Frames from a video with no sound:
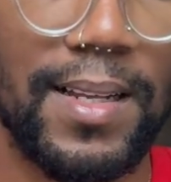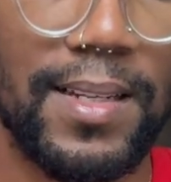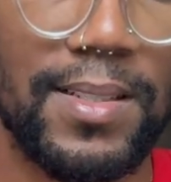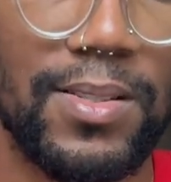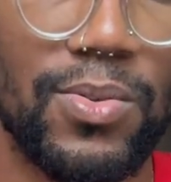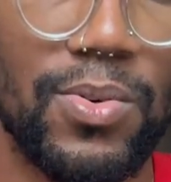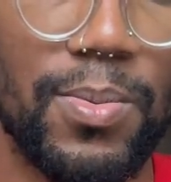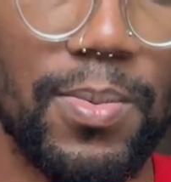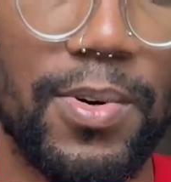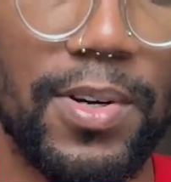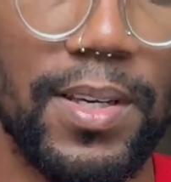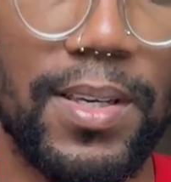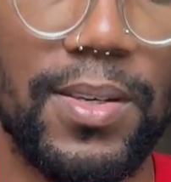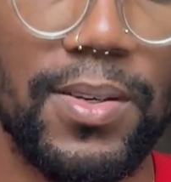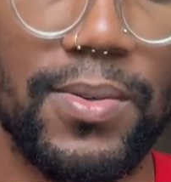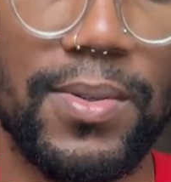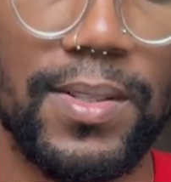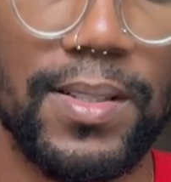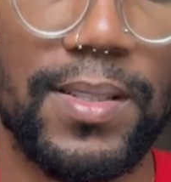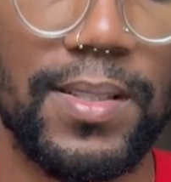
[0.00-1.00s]
Schoolboy
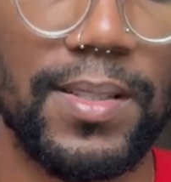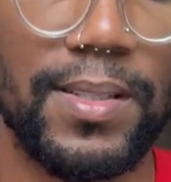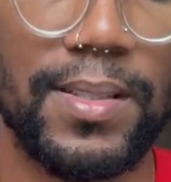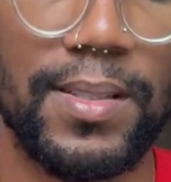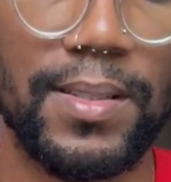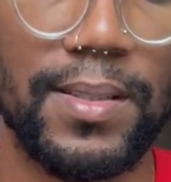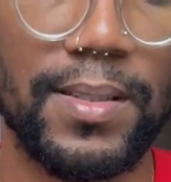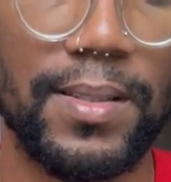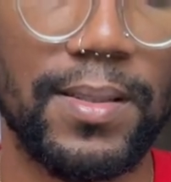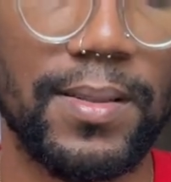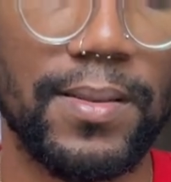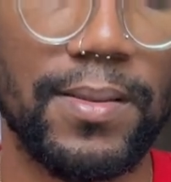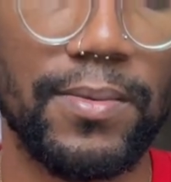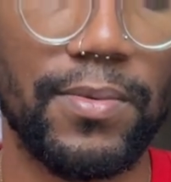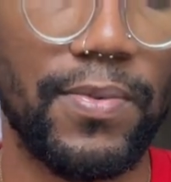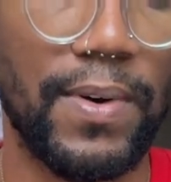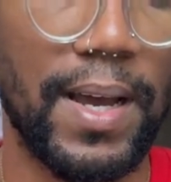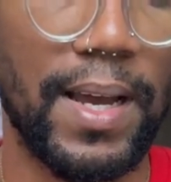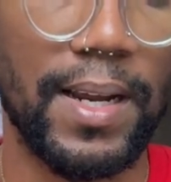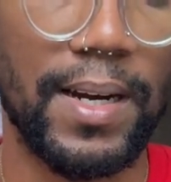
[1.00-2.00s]
Q is
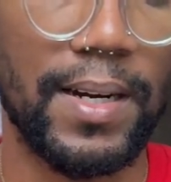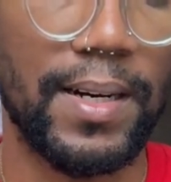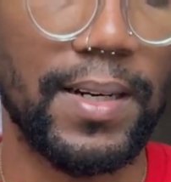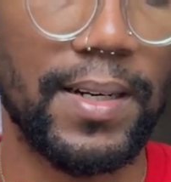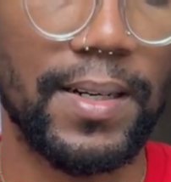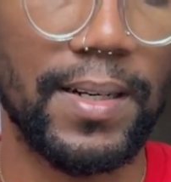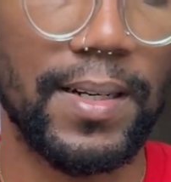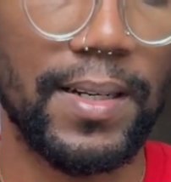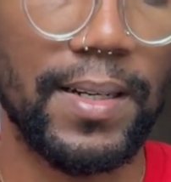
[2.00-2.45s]
fire.